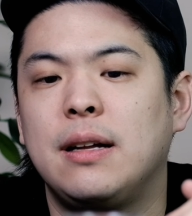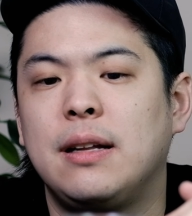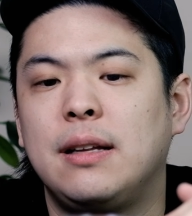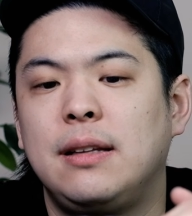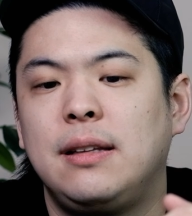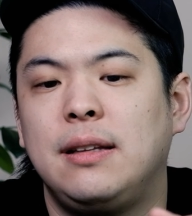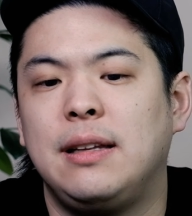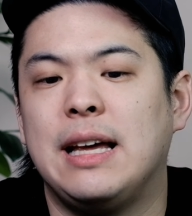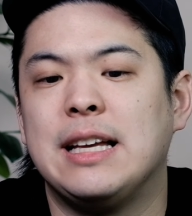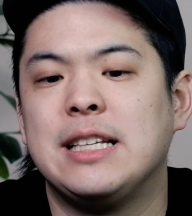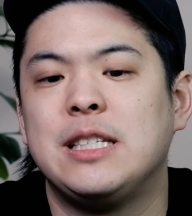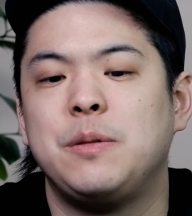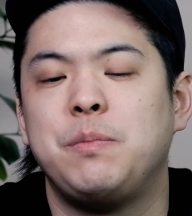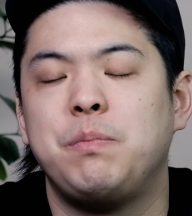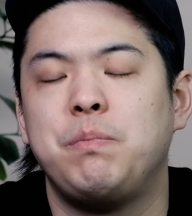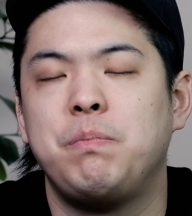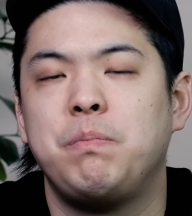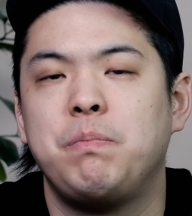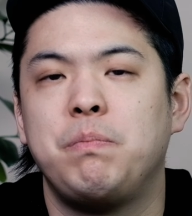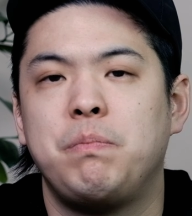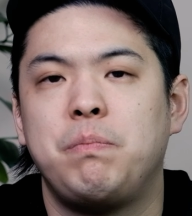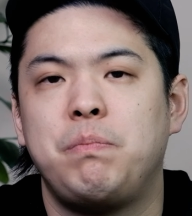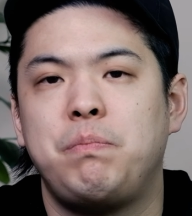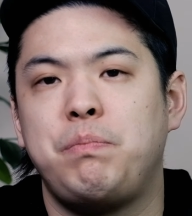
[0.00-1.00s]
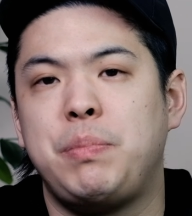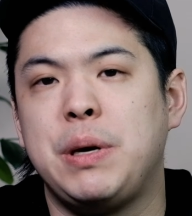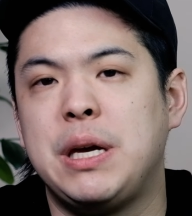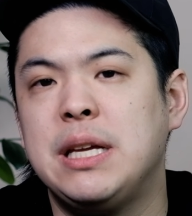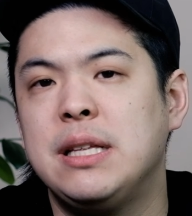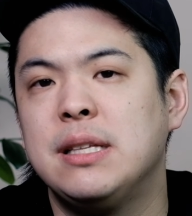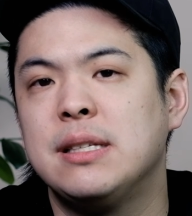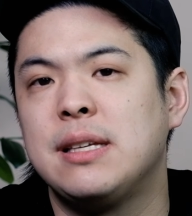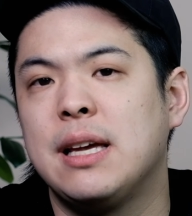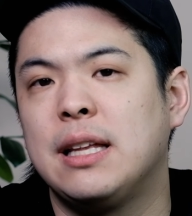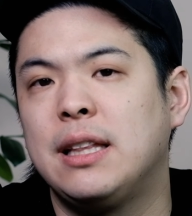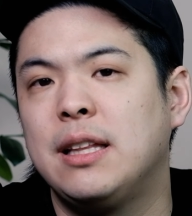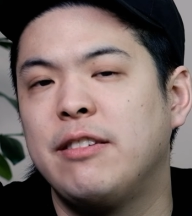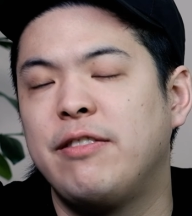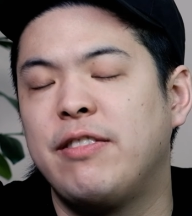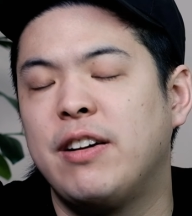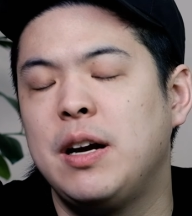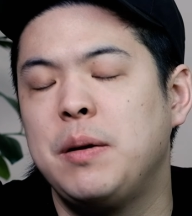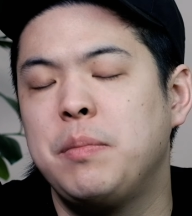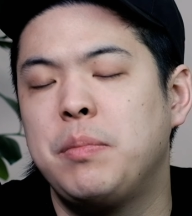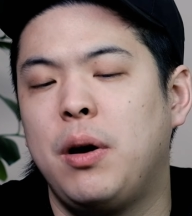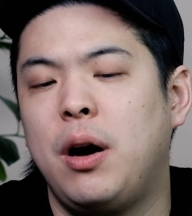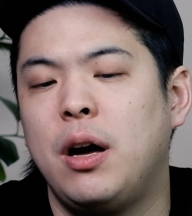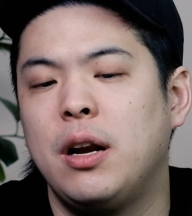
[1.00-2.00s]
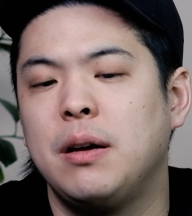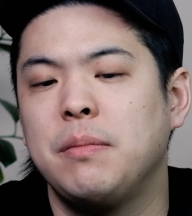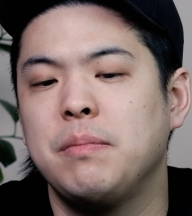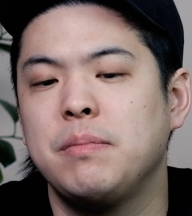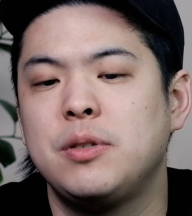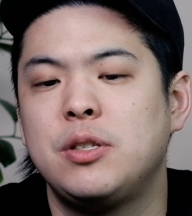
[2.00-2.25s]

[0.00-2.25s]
less beans at the very bottom.